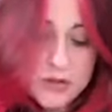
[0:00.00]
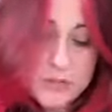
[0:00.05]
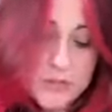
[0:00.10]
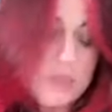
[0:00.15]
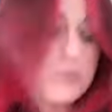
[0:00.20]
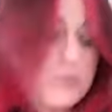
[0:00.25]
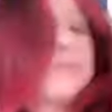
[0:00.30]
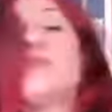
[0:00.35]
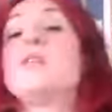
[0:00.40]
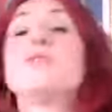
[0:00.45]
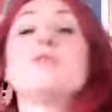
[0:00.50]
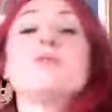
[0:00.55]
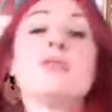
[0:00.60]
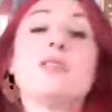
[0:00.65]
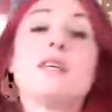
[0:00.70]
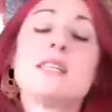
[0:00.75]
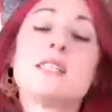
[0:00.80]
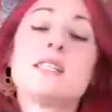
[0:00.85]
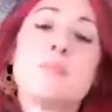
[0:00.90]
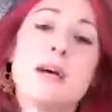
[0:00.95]
of the most beautiful
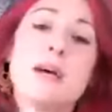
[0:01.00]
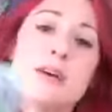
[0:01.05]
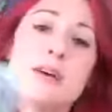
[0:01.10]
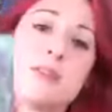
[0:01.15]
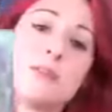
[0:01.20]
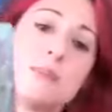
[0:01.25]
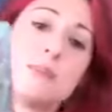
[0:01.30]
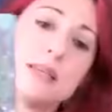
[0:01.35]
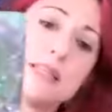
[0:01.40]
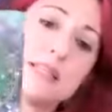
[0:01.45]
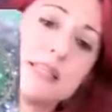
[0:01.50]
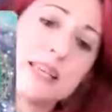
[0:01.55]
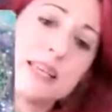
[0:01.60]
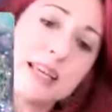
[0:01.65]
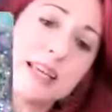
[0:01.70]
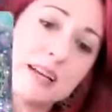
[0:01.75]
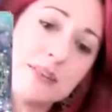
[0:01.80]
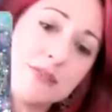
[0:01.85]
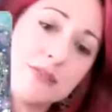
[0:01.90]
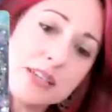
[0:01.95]
things about them is
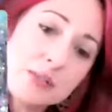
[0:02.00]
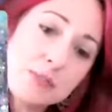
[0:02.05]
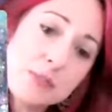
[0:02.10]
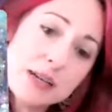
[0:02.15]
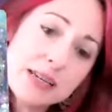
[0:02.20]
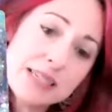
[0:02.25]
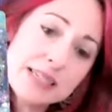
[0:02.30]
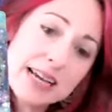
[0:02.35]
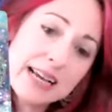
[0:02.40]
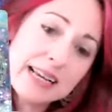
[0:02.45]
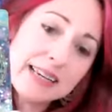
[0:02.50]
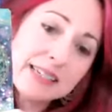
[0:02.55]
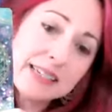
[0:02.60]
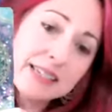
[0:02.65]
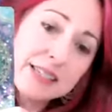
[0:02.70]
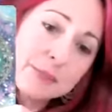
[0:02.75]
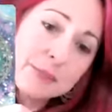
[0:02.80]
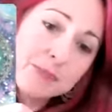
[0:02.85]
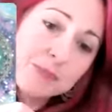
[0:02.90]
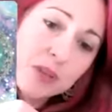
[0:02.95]
they have these
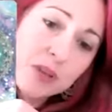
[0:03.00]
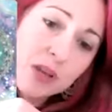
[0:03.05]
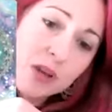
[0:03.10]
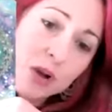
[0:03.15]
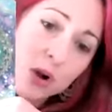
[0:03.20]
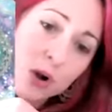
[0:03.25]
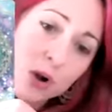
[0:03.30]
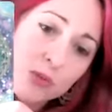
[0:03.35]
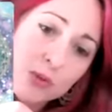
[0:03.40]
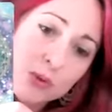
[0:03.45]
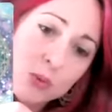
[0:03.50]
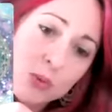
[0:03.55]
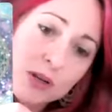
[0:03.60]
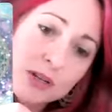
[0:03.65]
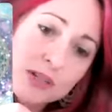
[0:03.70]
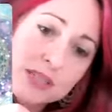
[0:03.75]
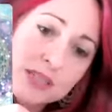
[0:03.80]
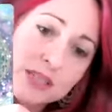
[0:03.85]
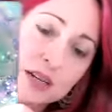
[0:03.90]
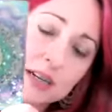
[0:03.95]
mandalas on the
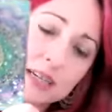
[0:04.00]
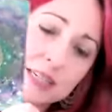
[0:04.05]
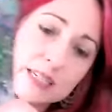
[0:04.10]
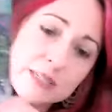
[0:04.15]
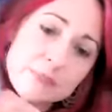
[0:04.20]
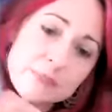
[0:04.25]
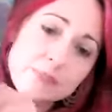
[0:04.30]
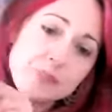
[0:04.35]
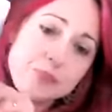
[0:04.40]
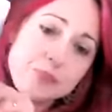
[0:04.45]
one side